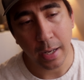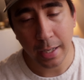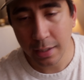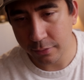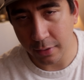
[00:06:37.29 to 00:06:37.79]

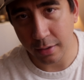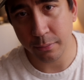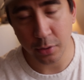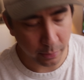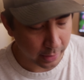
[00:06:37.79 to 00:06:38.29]
85
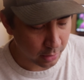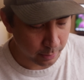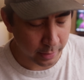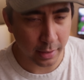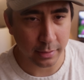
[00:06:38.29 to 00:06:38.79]
millimeter,
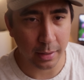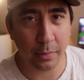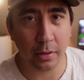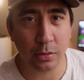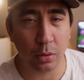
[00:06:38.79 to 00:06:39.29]
because I'm
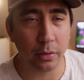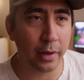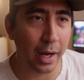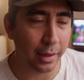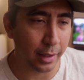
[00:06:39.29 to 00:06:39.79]
the sort of
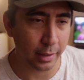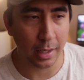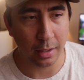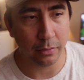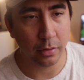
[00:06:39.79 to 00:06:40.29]
guy that
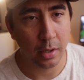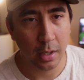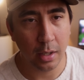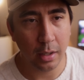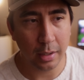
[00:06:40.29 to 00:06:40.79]
kind
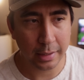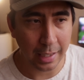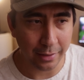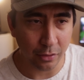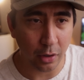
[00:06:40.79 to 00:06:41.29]

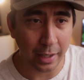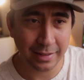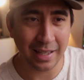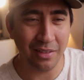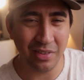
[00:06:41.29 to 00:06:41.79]
of
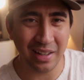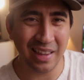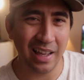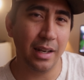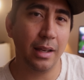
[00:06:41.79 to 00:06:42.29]
likes having
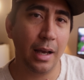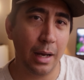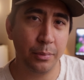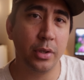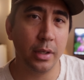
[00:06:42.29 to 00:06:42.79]
that
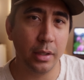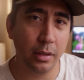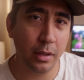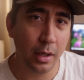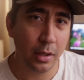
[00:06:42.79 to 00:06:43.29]
option